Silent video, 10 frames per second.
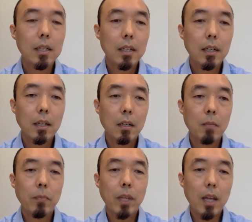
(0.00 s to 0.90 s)

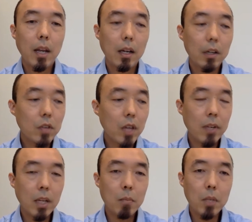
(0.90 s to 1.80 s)
And I also have
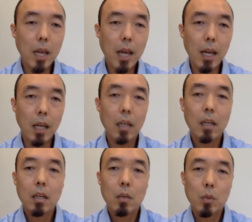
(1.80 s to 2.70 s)
an MBA,
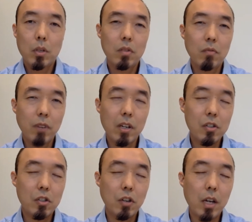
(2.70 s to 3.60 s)
which is very
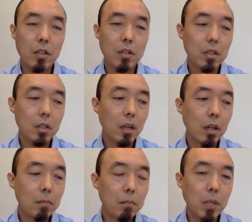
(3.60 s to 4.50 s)
strange
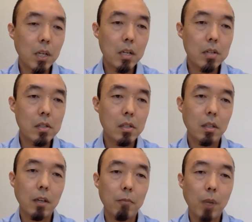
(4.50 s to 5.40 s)
because
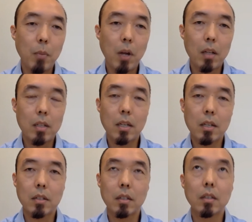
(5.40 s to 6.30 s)
if my
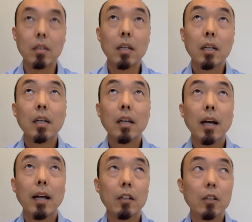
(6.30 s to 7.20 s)
politics are,
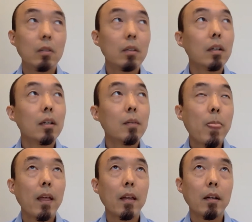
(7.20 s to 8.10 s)
I don't know,
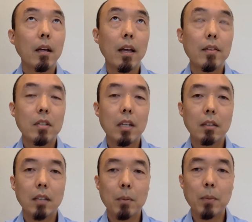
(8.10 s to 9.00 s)
I hesitate to
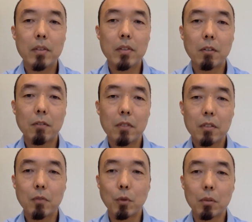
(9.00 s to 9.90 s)
label myself in this
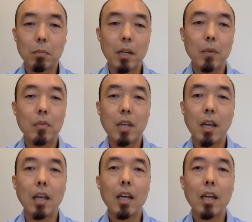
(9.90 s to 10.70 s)
forum, but I would say